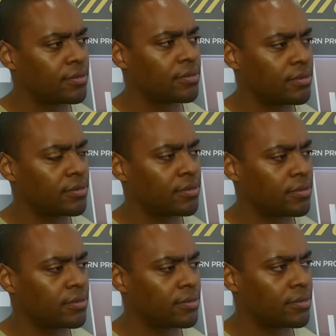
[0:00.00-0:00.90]

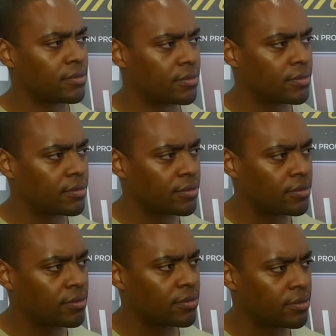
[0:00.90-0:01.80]

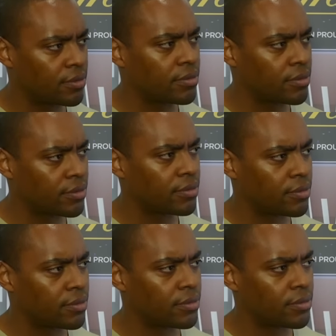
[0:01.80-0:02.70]

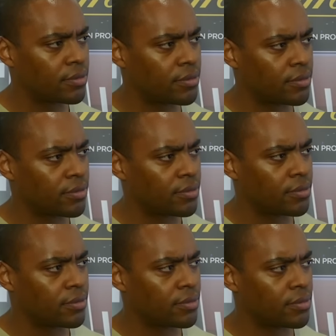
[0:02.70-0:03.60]

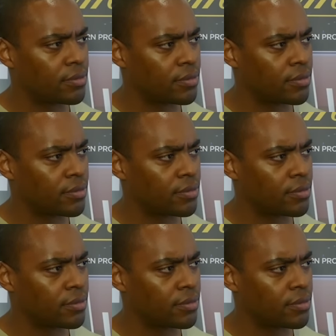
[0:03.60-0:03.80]
No words are spoken by the person on screen.